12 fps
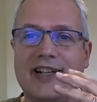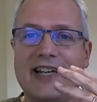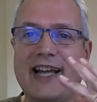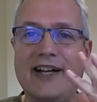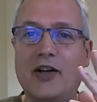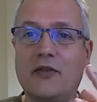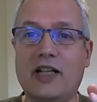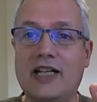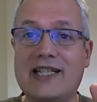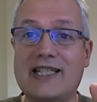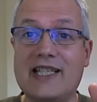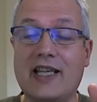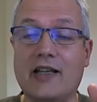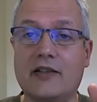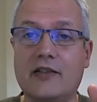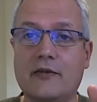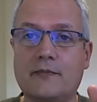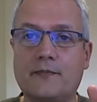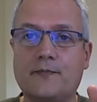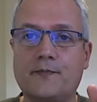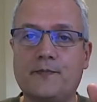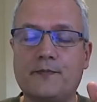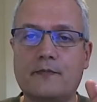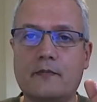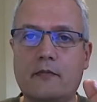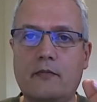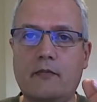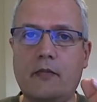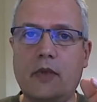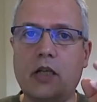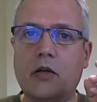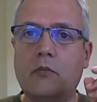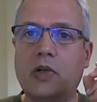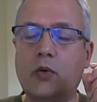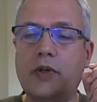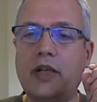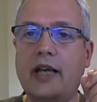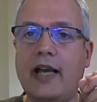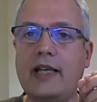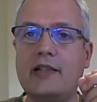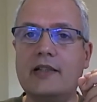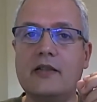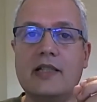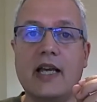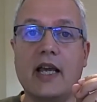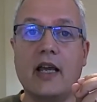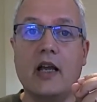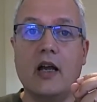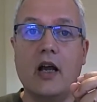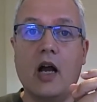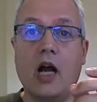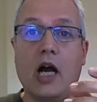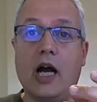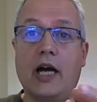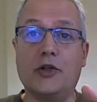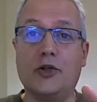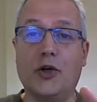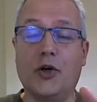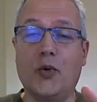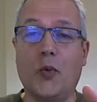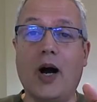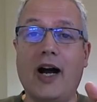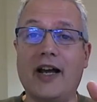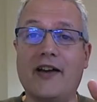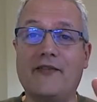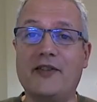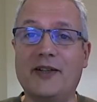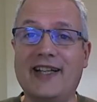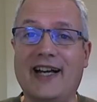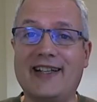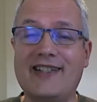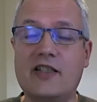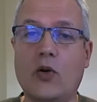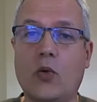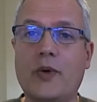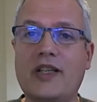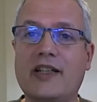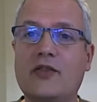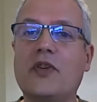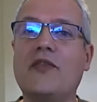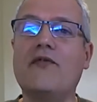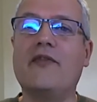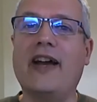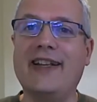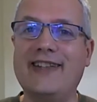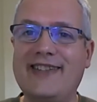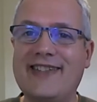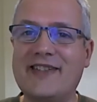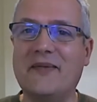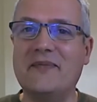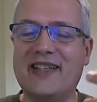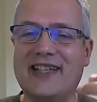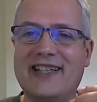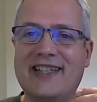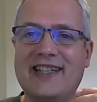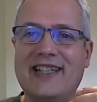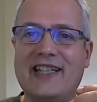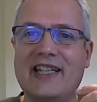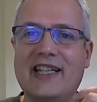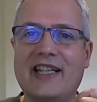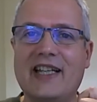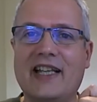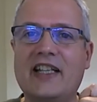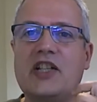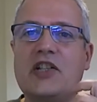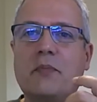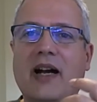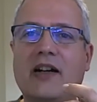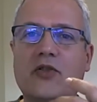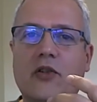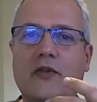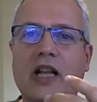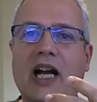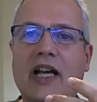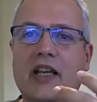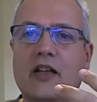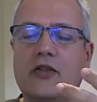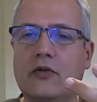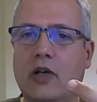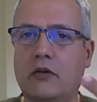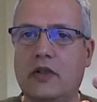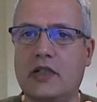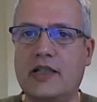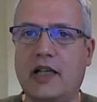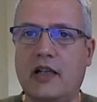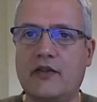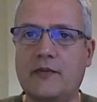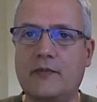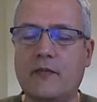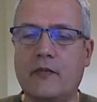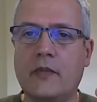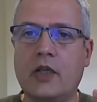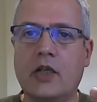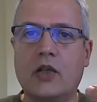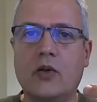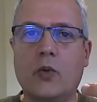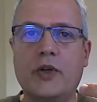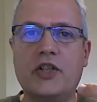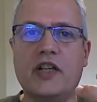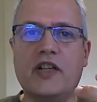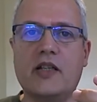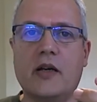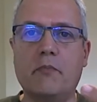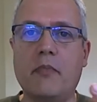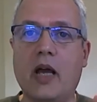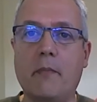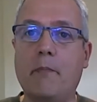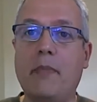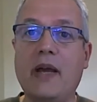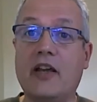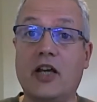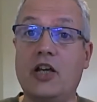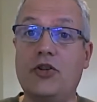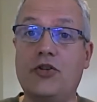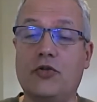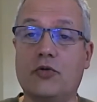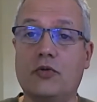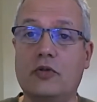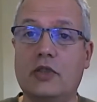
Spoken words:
cannot really see it. But we hate to say, I don't know why I've done that. So we tend to invent something. And it is part of lying to ourselves, which is a big issue,